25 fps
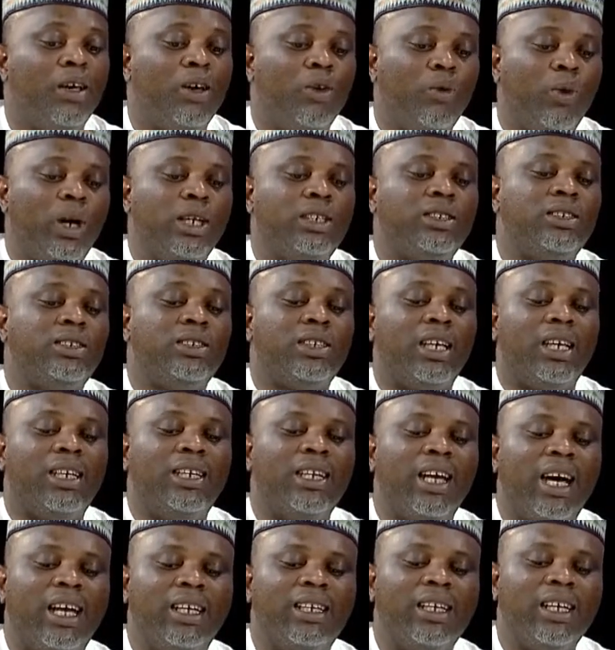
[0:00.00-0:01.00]
where she said
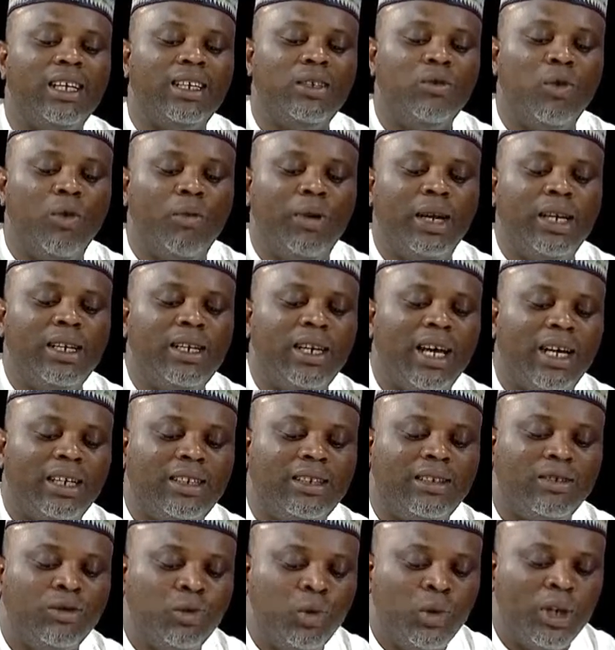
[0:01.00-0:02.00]
that the moment that
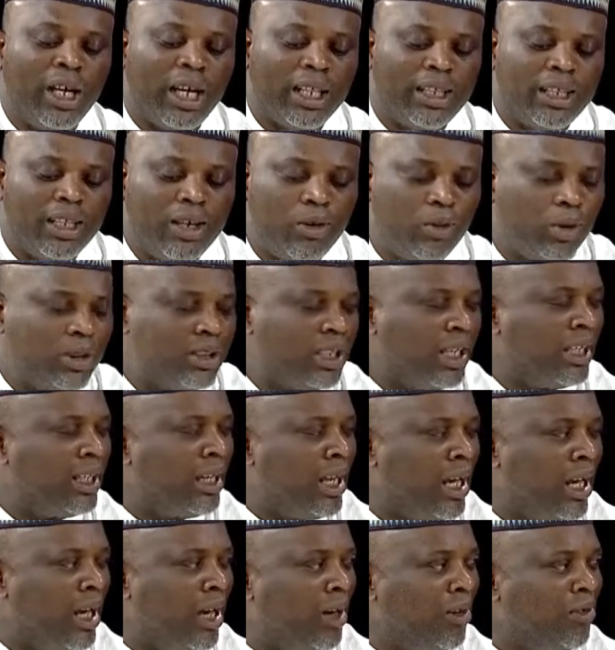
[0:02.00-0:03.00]
Ruga thing was
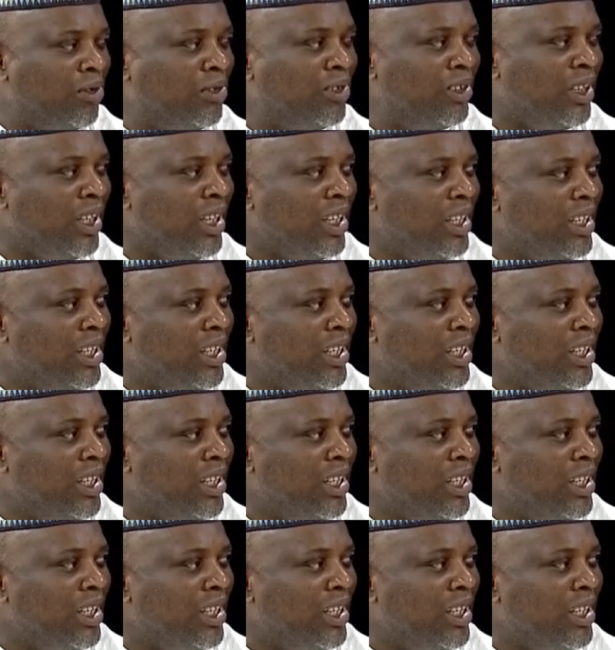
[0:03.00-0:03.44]
announced,